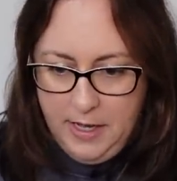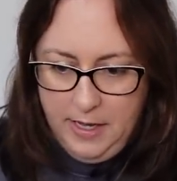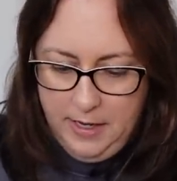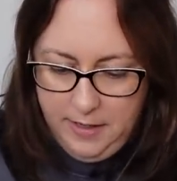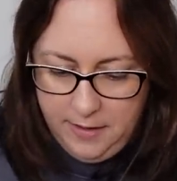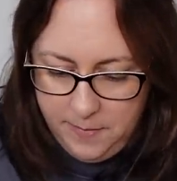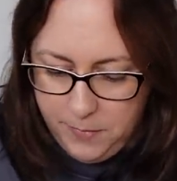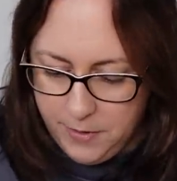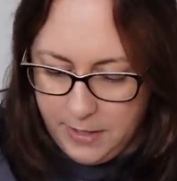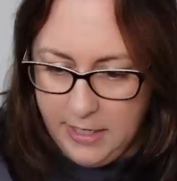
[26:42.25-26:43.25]
and I
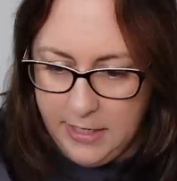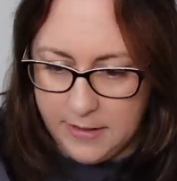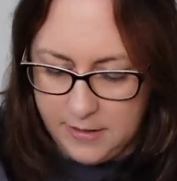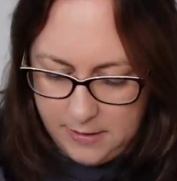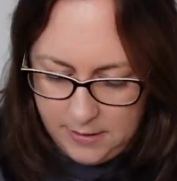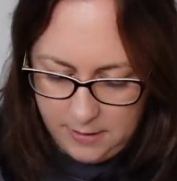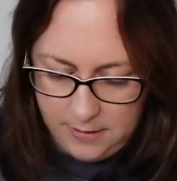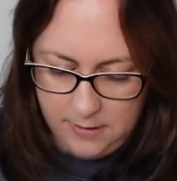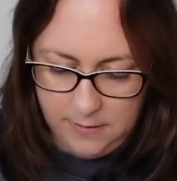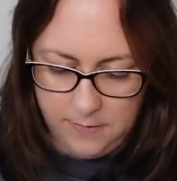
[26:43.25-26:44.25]
bought a kit, I
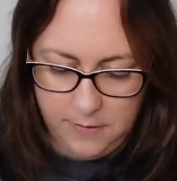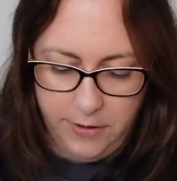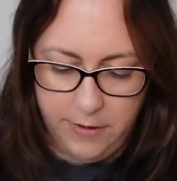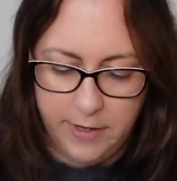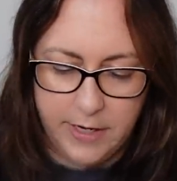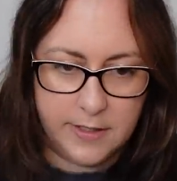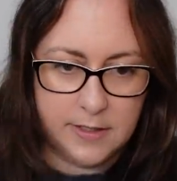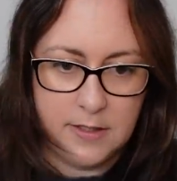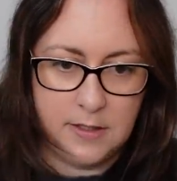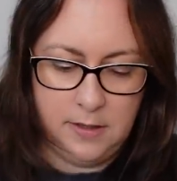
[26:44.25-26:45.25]
was
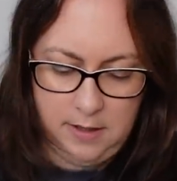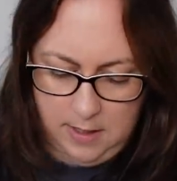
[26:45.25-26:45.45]
curious,